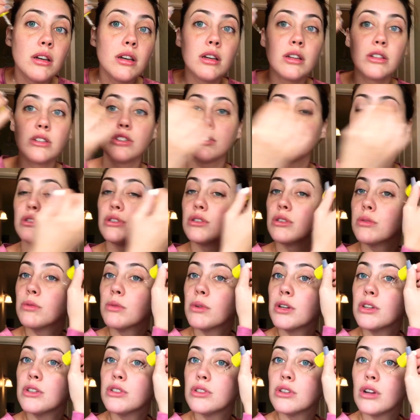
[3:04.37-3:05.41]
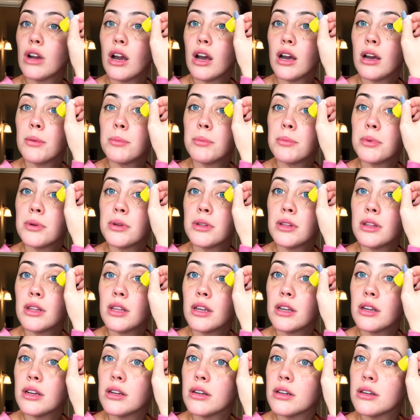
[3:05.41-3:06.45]
Just do one drop
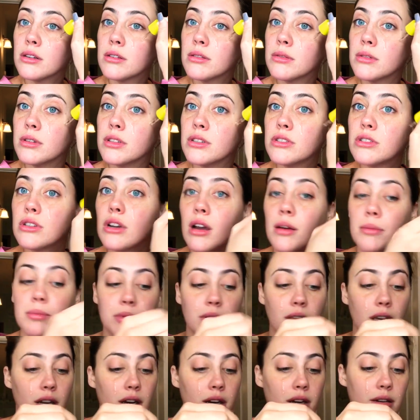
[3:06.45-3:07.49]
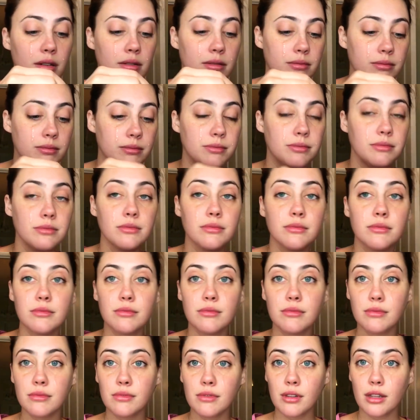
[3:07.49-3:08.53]
there, one drop
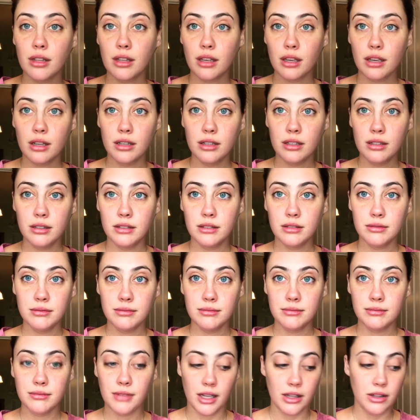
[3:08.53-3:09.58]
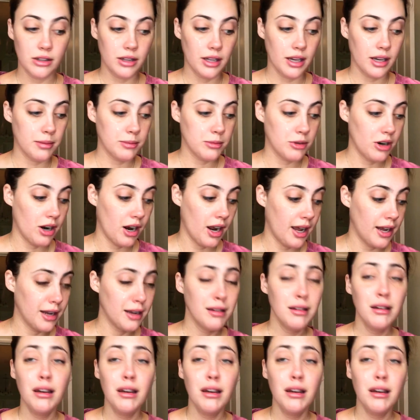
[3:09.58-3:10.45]
there. I look like I'm crying.